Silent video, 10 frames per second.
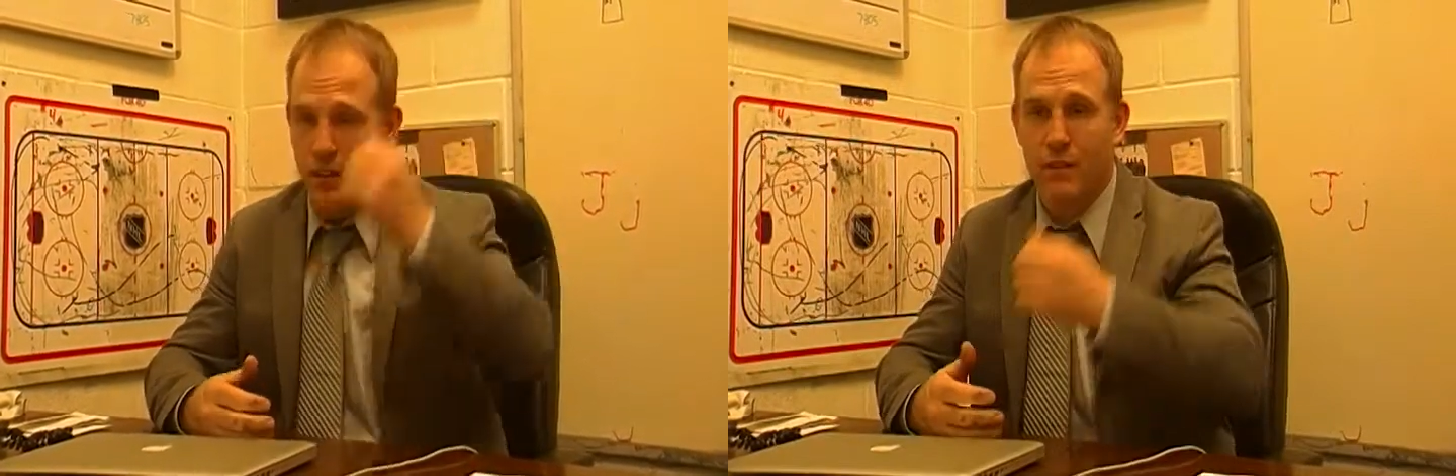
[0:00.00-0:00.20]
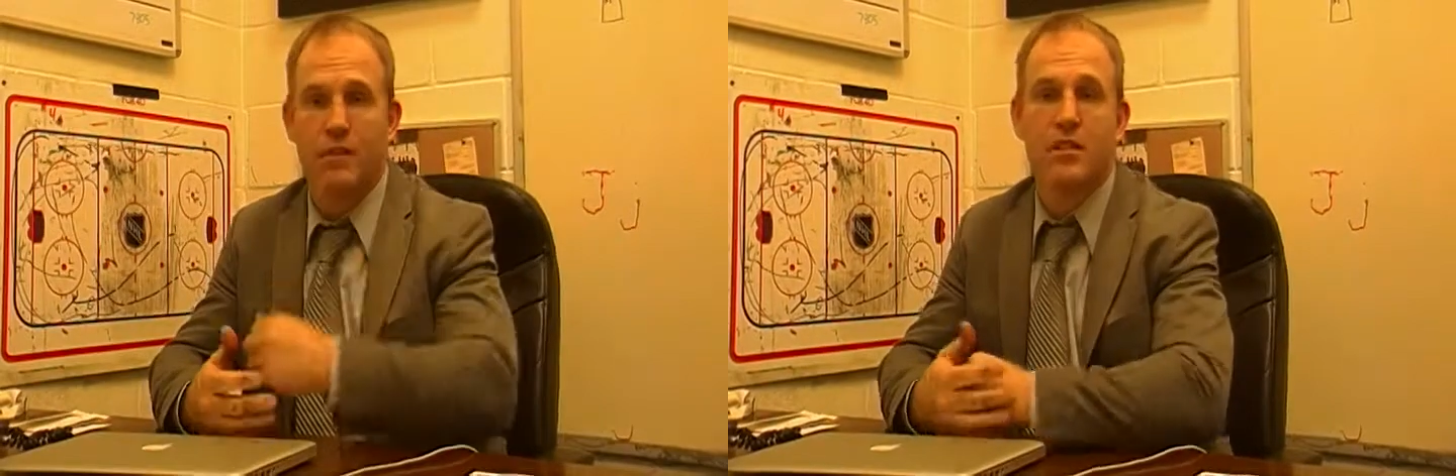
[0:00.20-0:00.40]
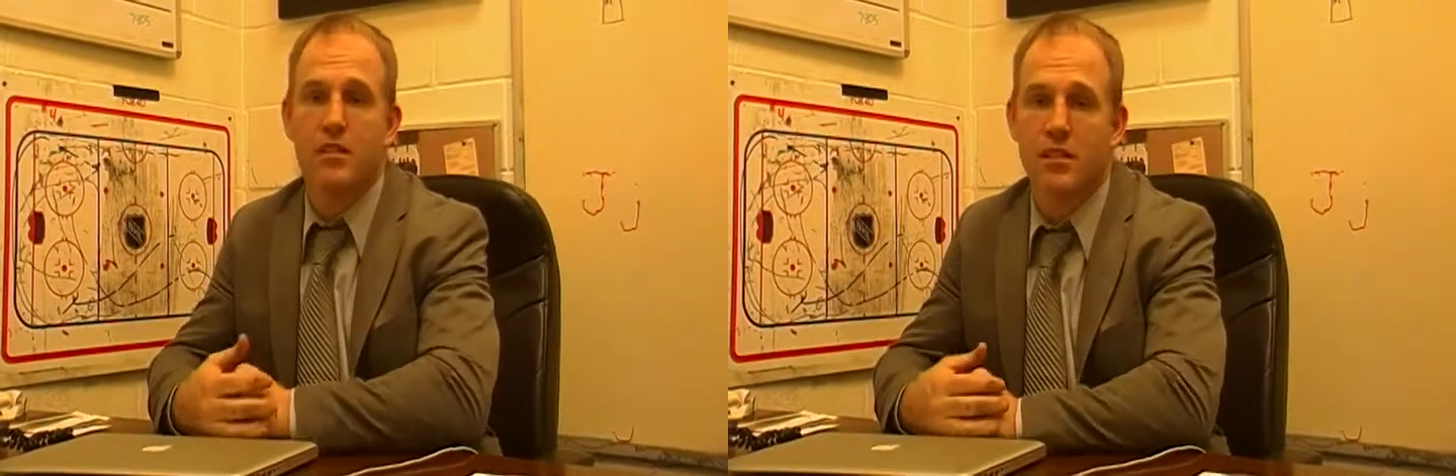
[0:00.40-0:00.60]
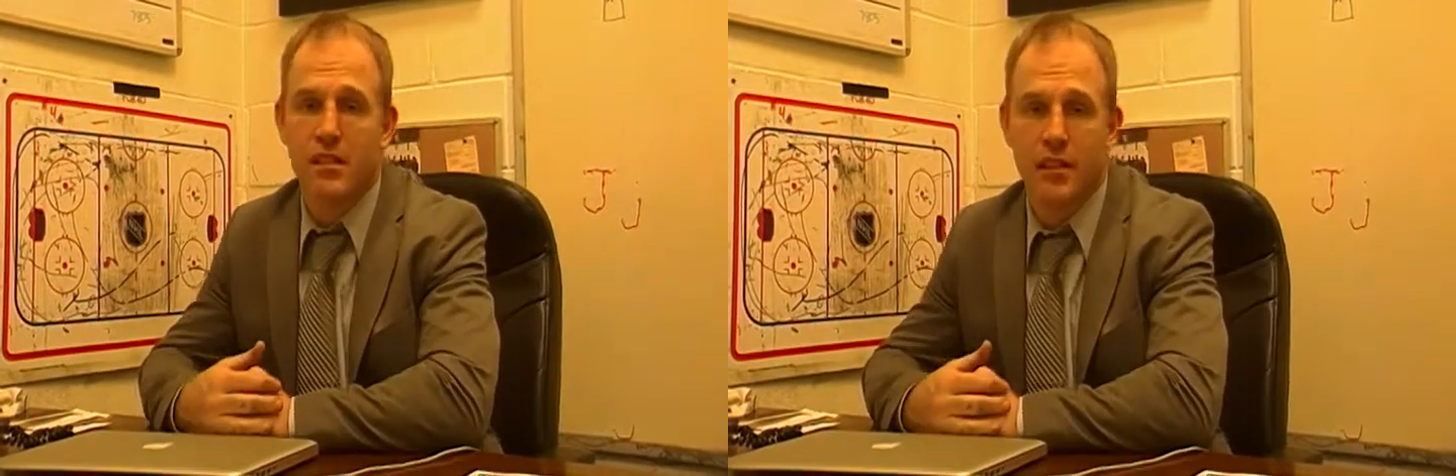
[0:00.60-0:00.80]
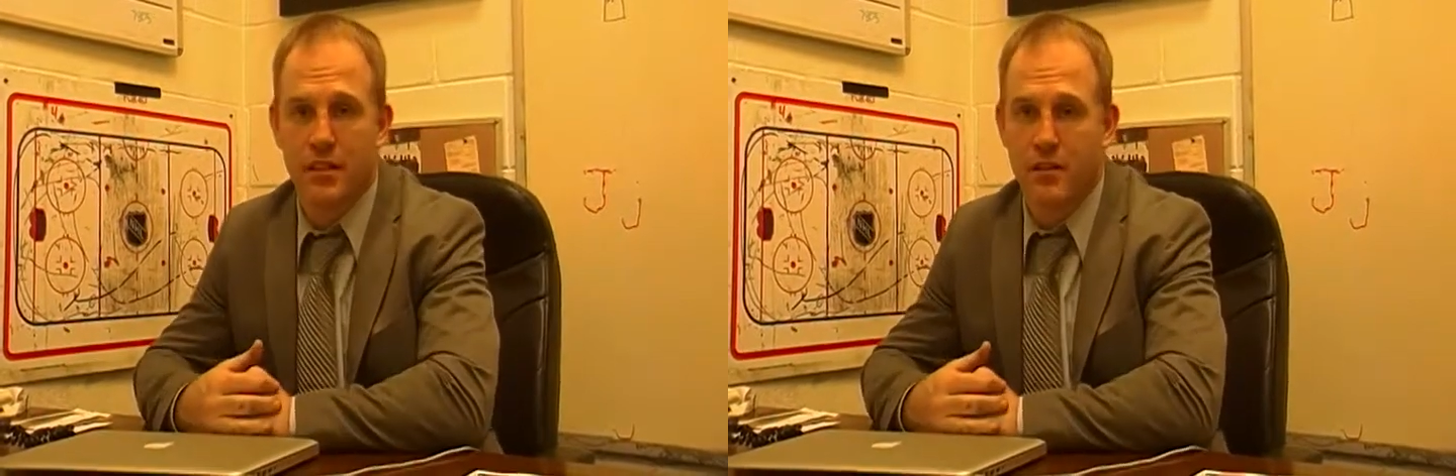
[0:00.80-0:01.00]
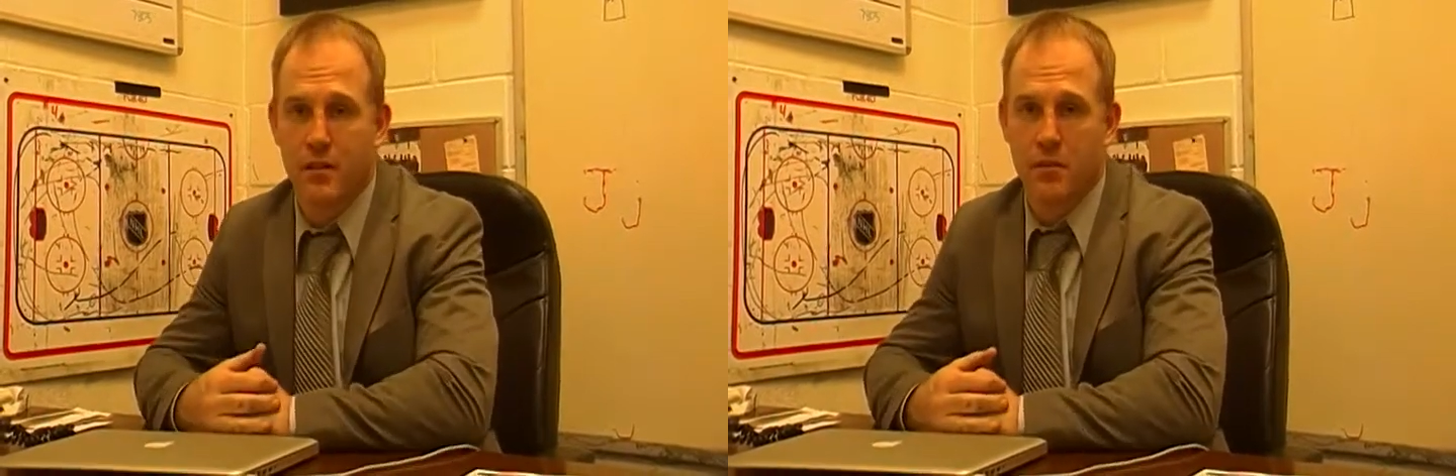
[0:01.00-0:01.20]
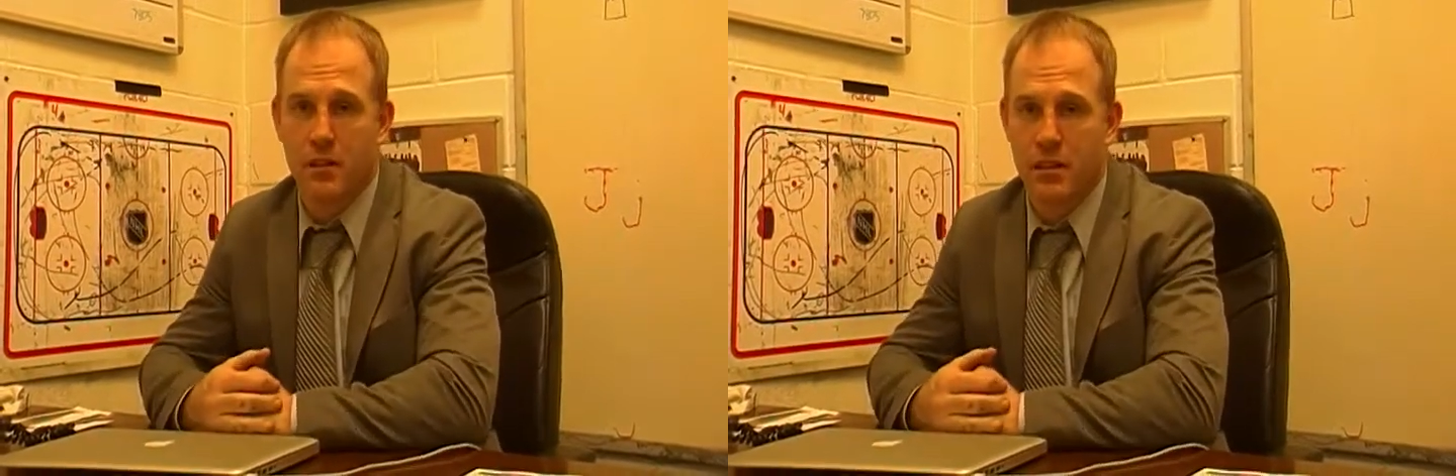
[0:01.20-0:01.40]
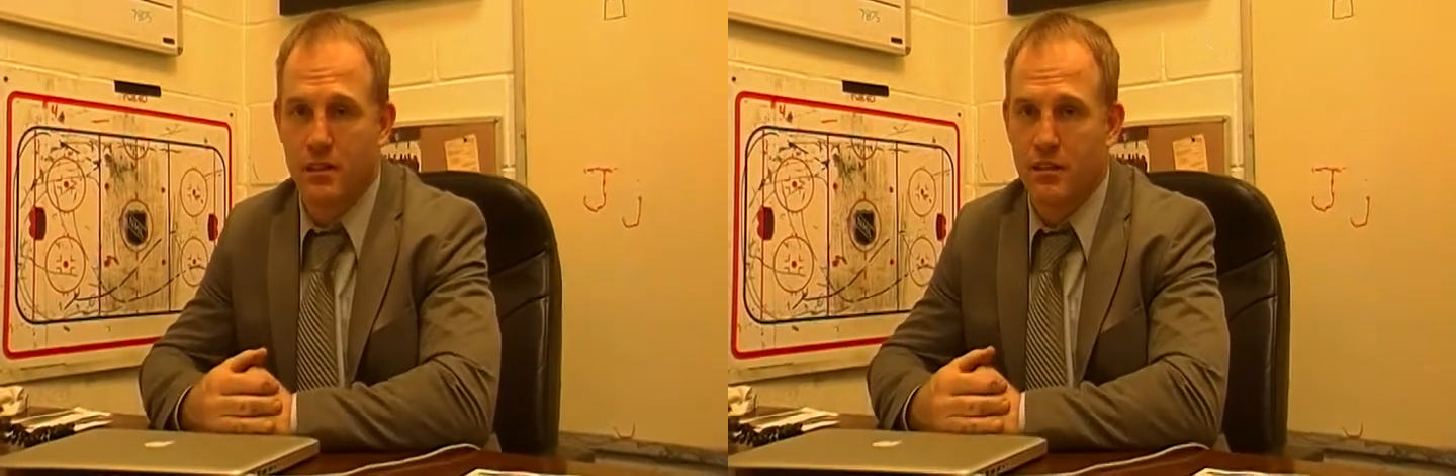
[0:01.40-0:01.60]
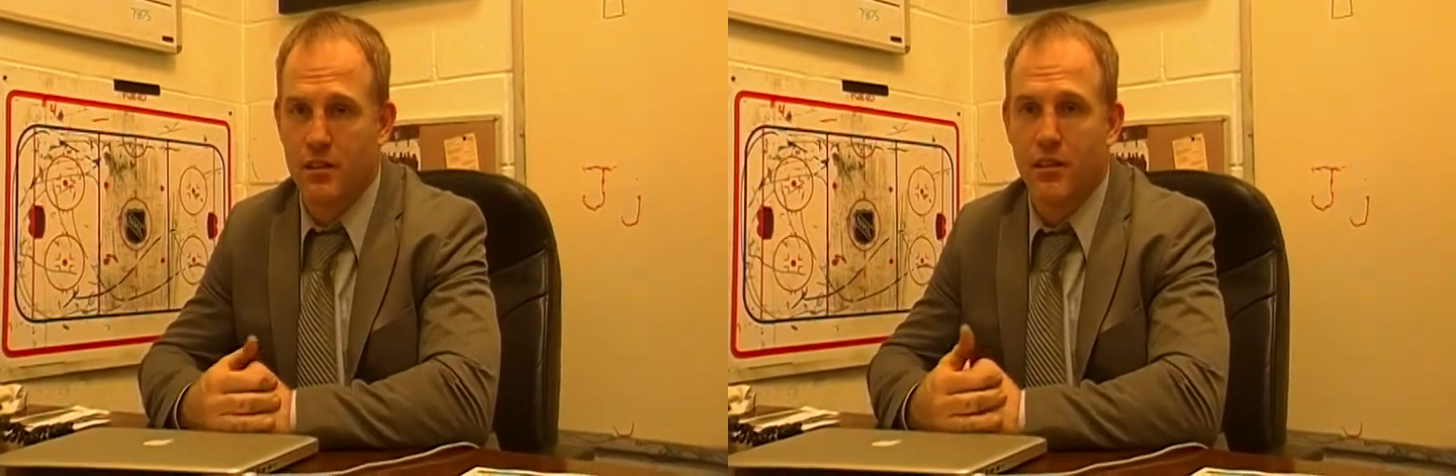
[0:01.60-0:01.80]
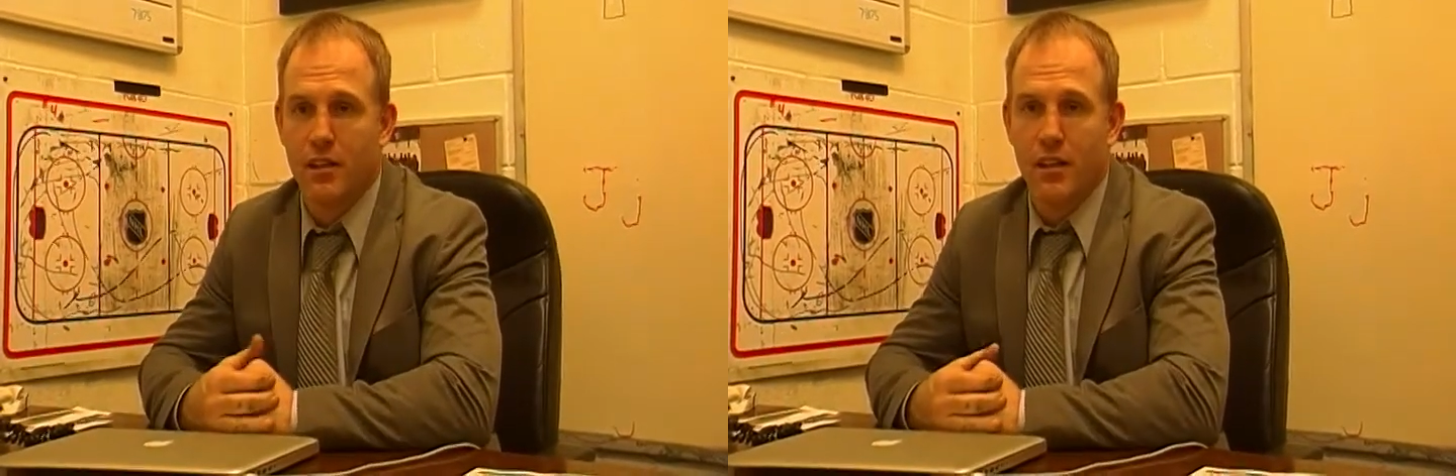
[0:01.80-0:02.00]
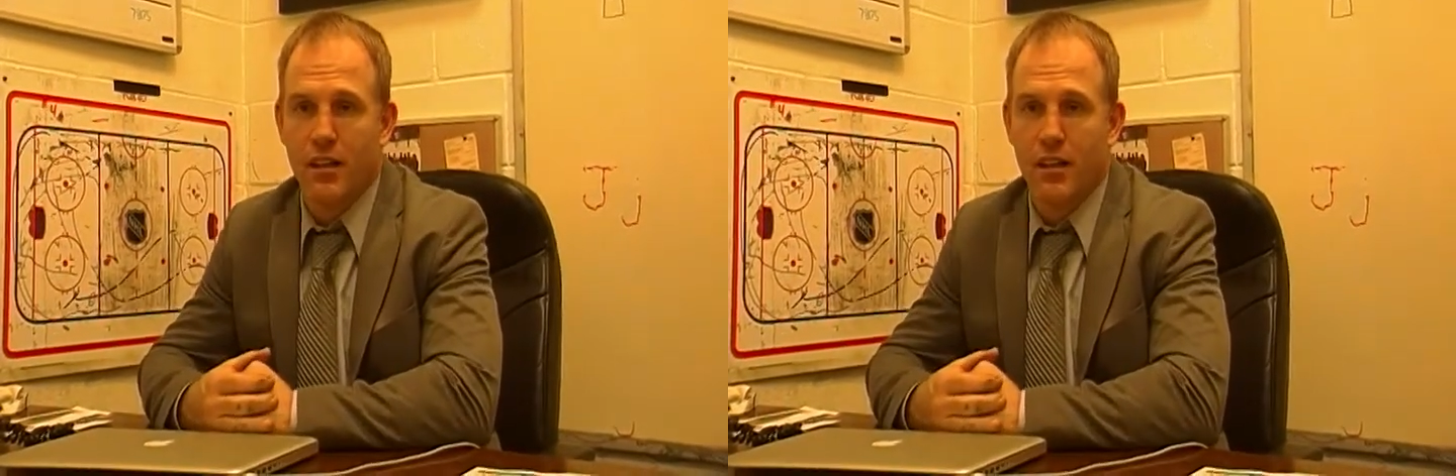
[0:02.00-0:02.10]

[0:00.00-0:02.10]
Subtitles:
obviously, I know I'm